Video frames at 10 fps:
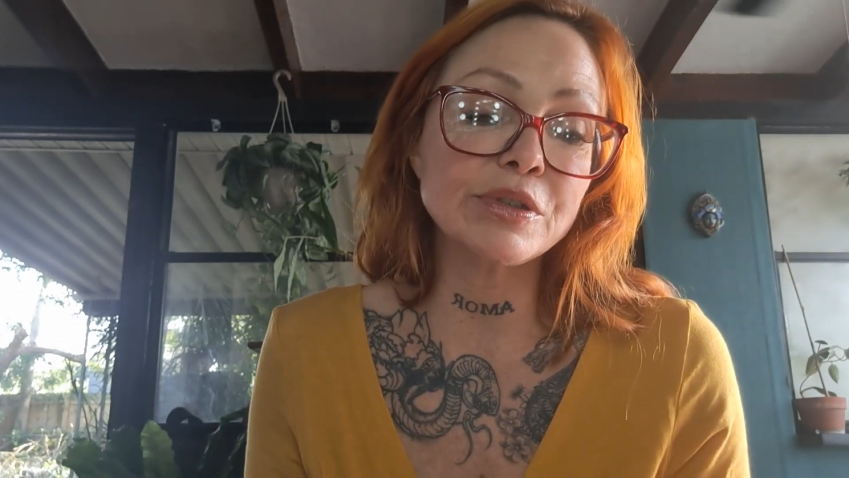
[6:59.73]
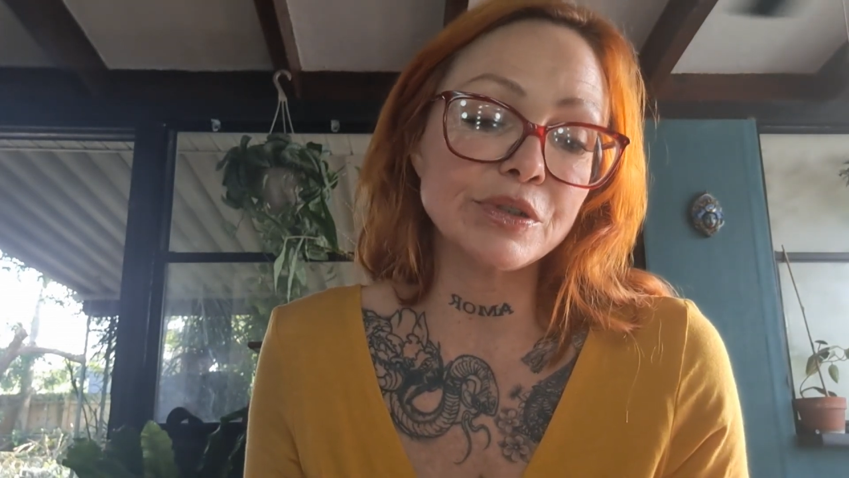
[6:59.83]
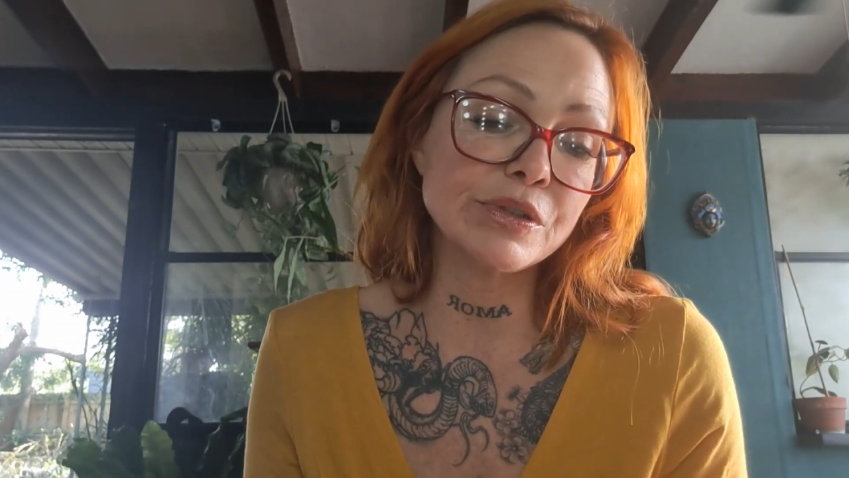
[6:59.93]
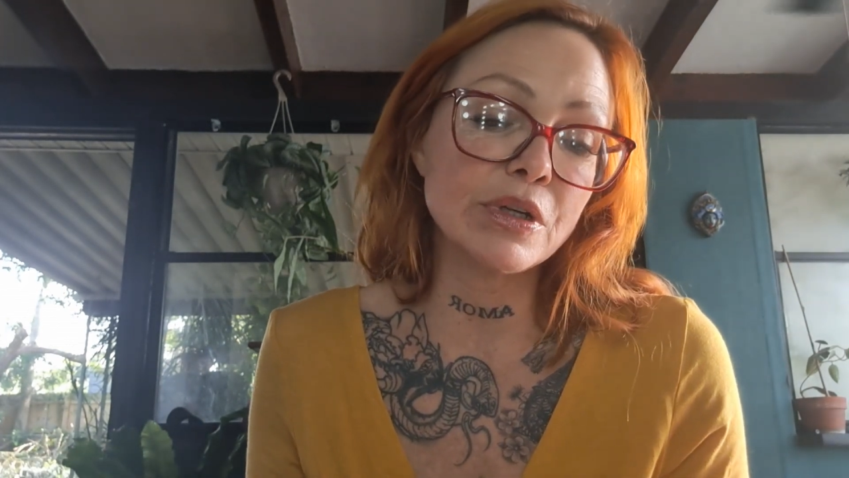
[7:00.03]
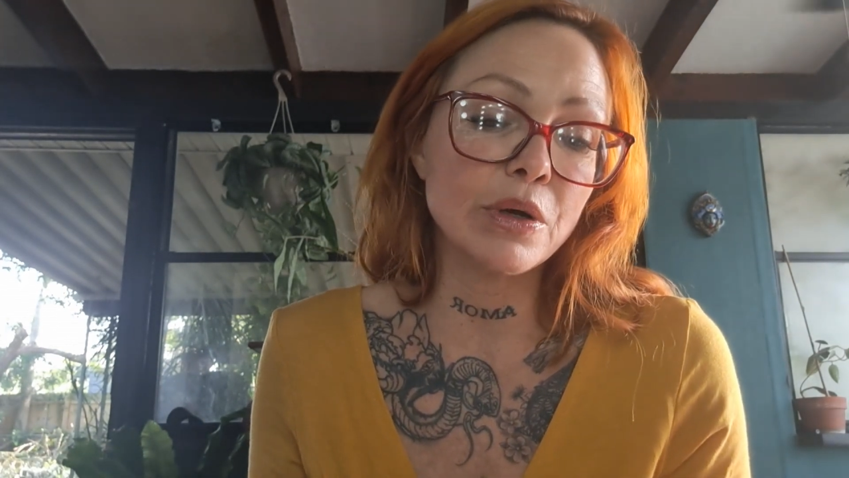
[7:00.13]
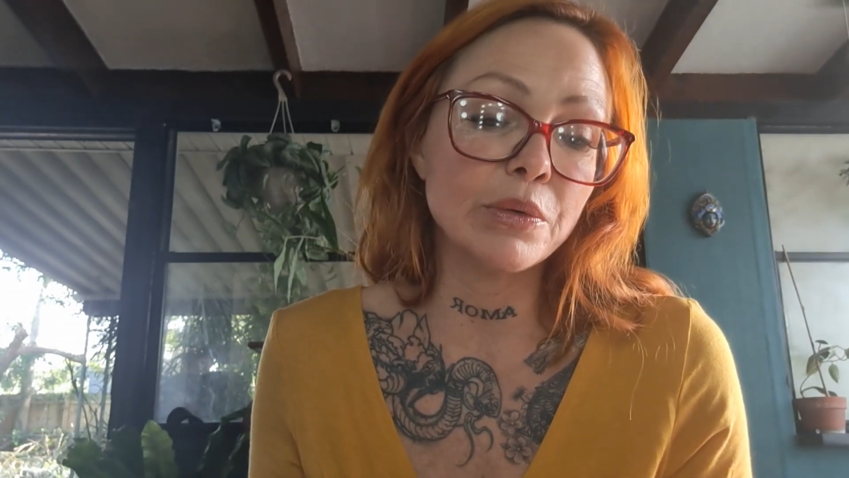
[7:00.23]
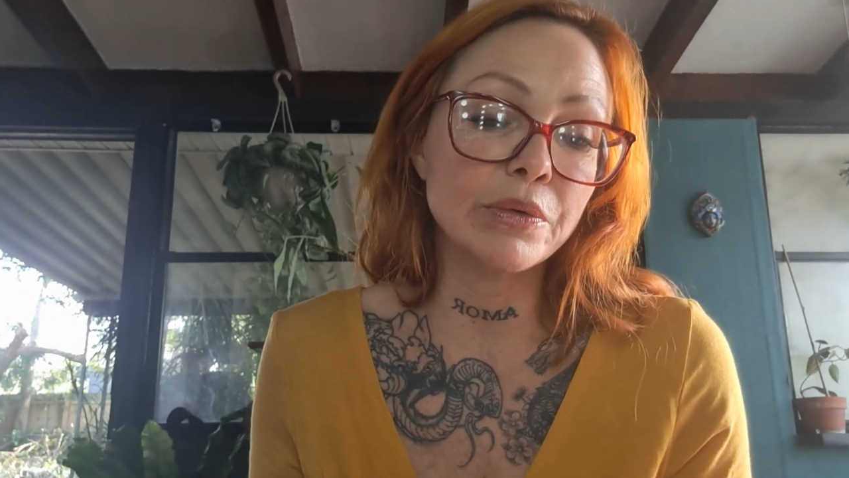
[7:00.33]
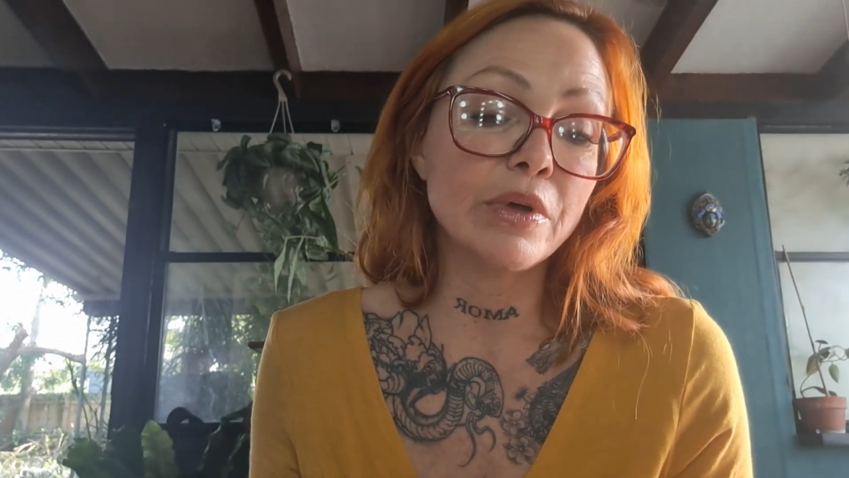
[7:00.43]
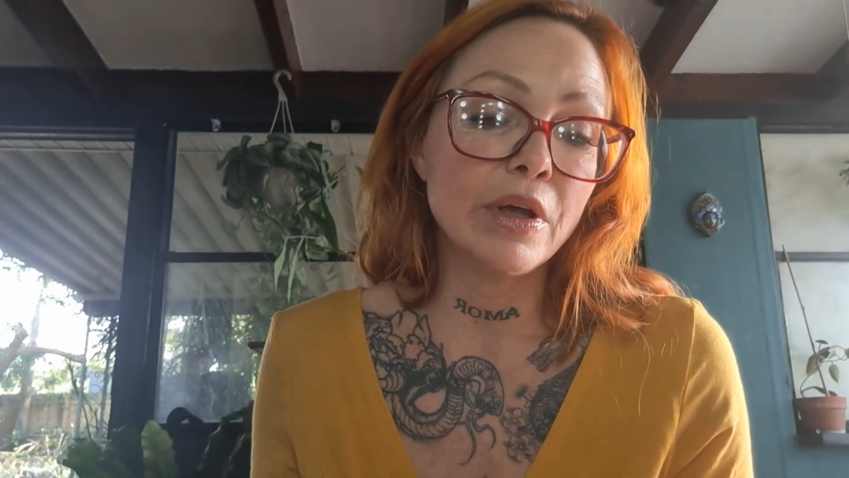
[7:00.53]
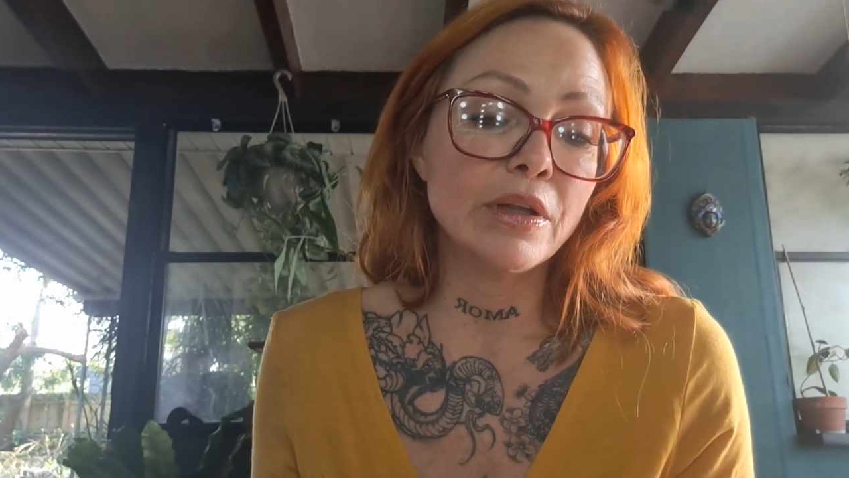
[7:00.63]
just know
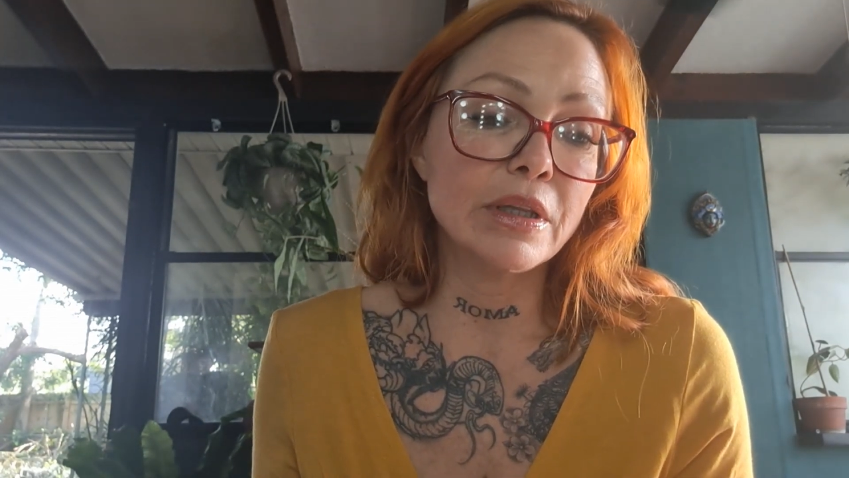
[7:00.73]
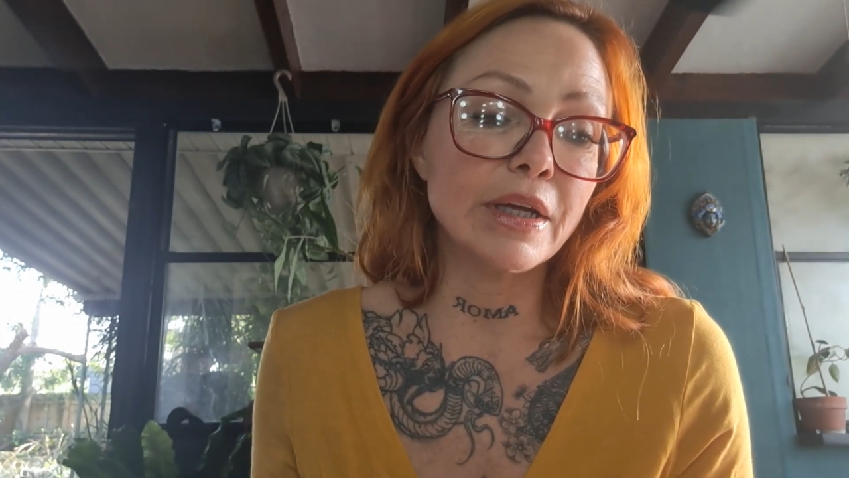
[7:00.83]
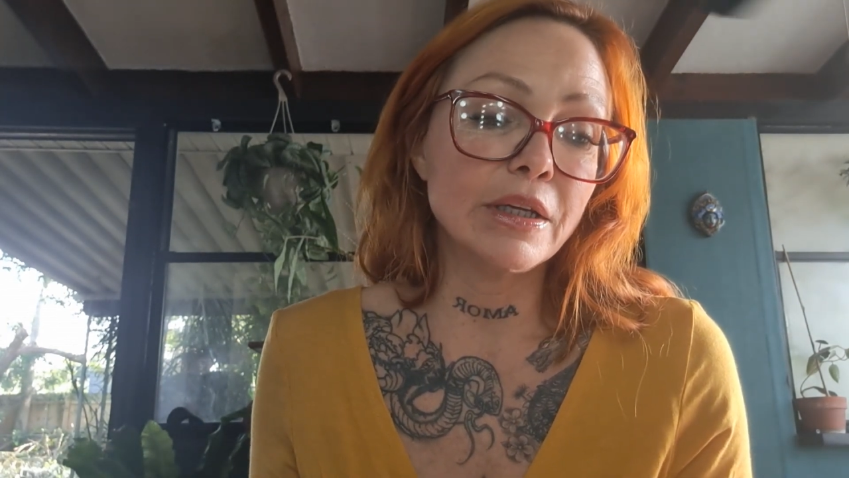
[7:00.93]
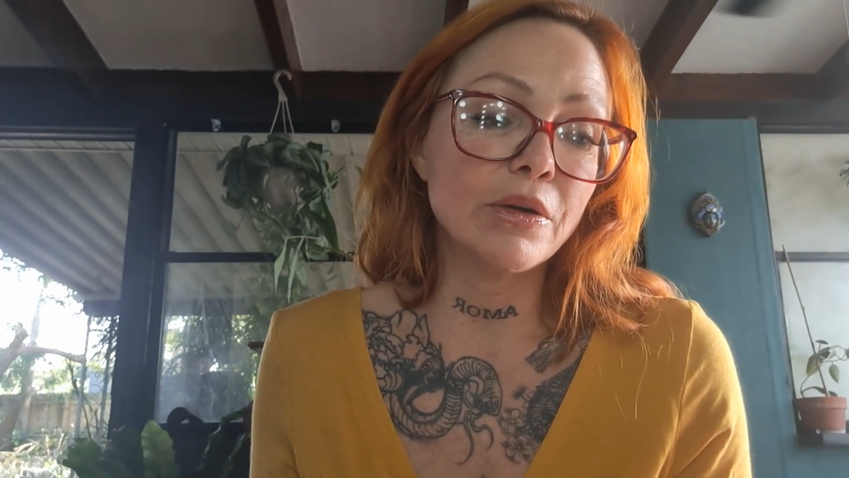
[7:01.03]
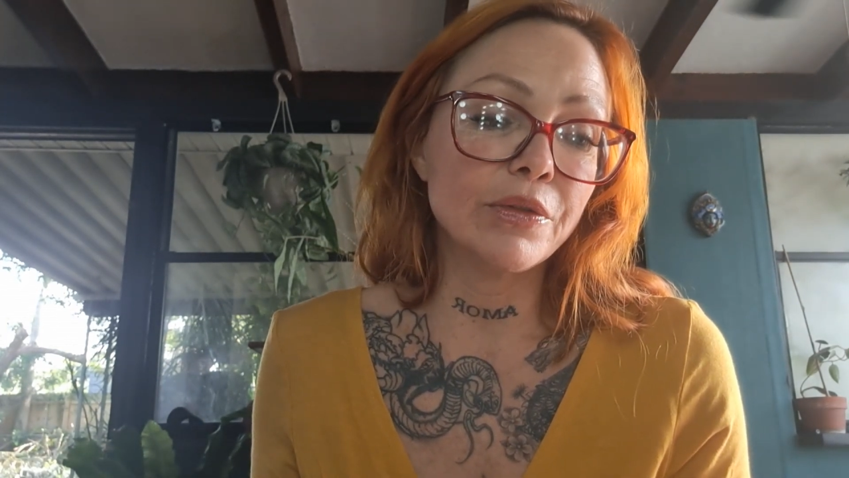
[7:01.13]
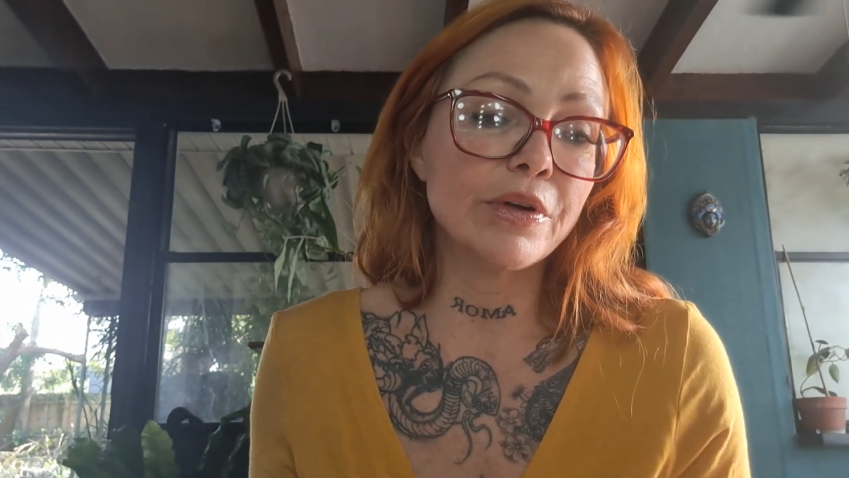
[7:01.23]
that you know